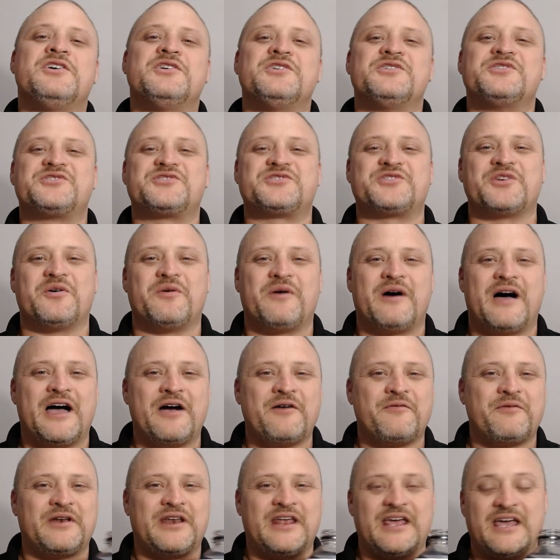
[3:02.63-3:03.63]
So I
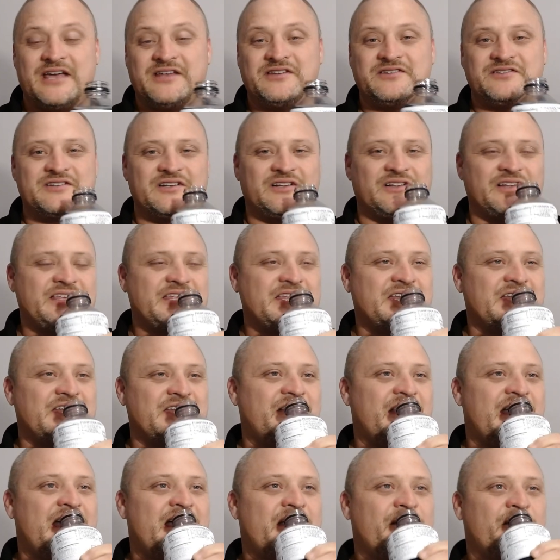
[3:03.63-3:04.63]
went ahead and deleted
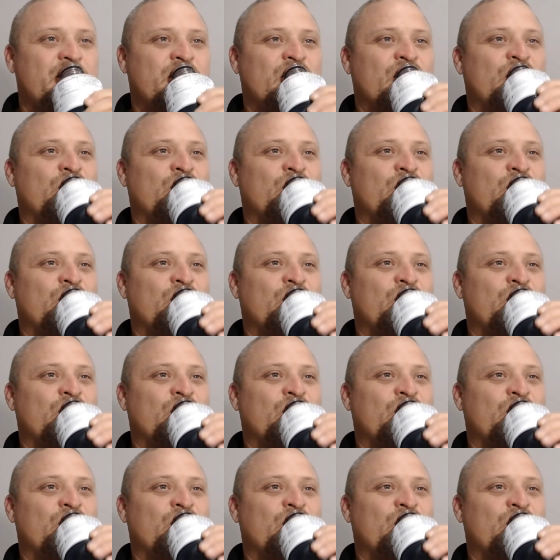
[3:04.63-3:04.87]
that.